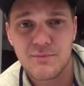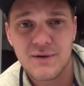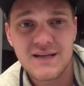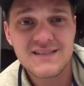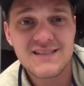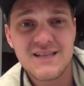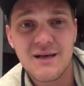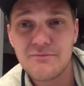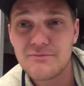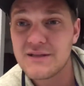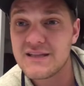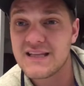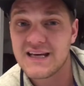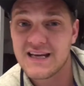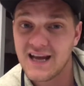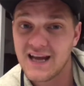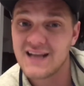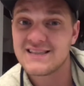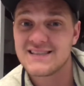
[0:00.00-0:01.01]
but it's something
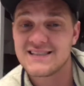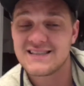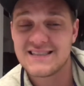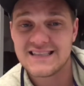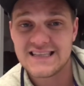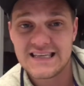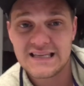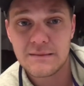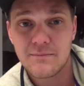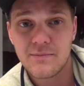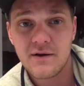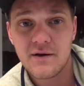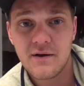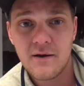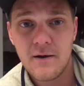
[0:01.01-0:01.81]
that cuts deep.